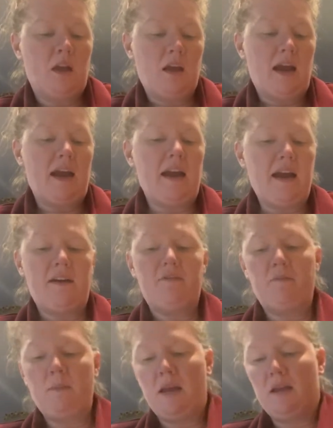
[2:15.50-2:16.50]
I
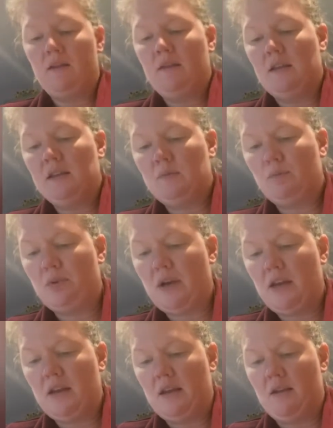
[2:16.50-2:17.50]
have made this
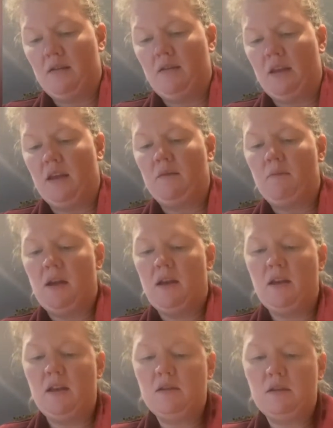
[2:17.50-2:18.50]
bread and like made
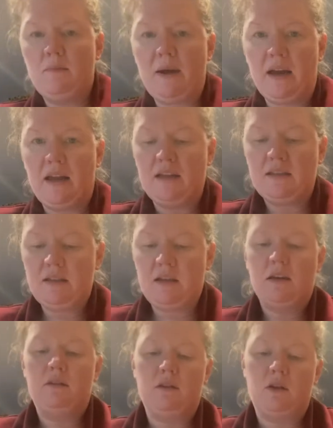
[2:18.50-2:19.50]
it into baguette
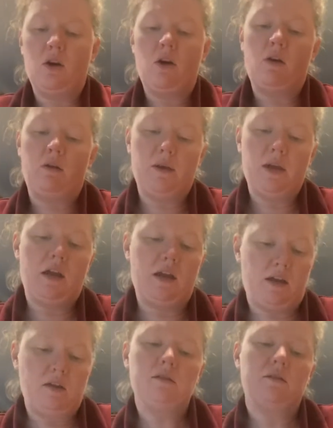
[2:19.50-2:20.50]
style at the
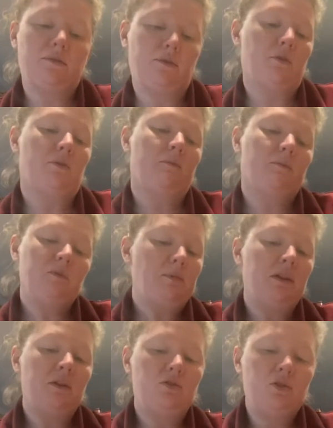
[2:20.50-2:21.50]
holidays for
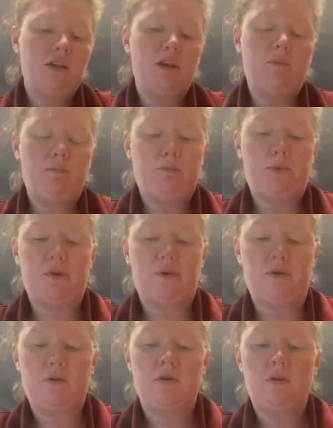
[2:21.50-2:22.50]
spinach dip
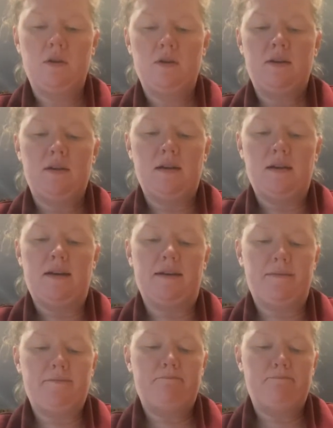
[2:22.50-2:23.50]
or I
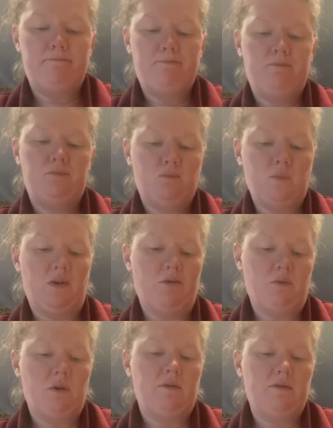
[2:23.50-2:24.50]
don't know,
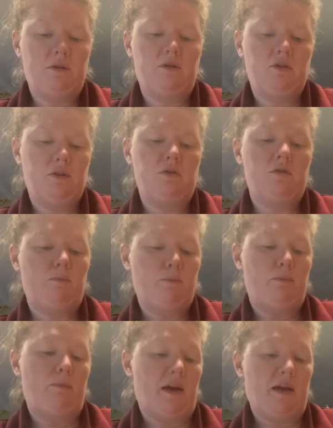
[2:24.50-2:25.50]
whatever else you use
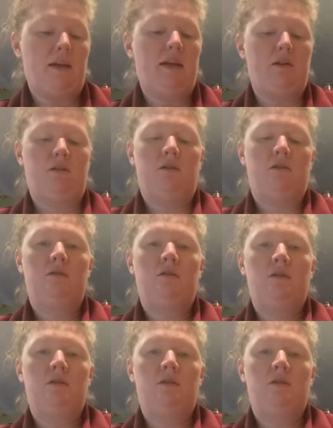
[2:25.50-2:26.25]
baguette on.